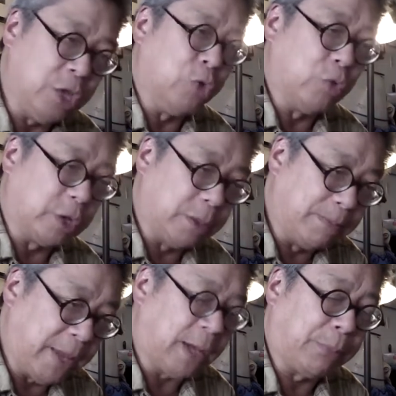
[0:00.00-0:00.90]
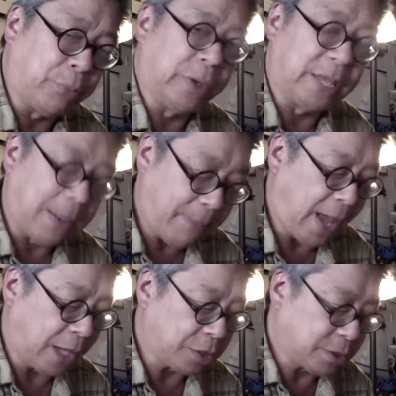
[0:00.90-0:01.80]
you would make a print that
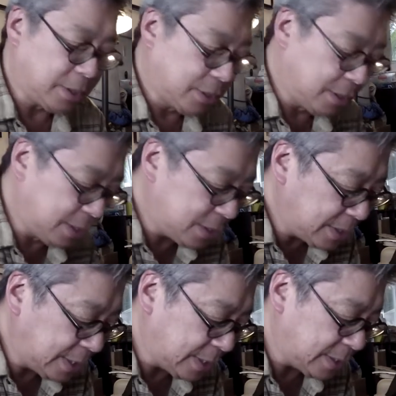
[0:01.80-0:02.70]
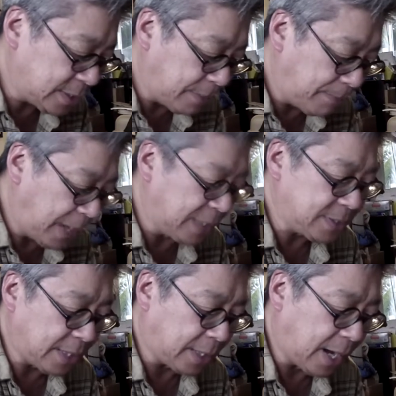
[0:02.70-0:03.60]
matched. This is the
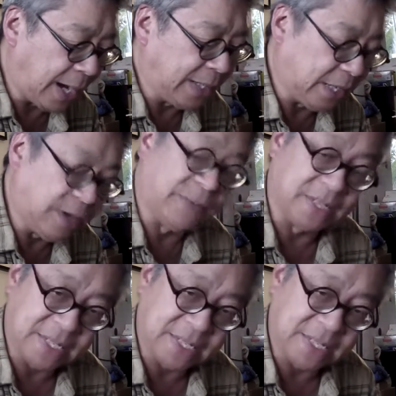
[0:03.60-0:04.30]
basic idea of a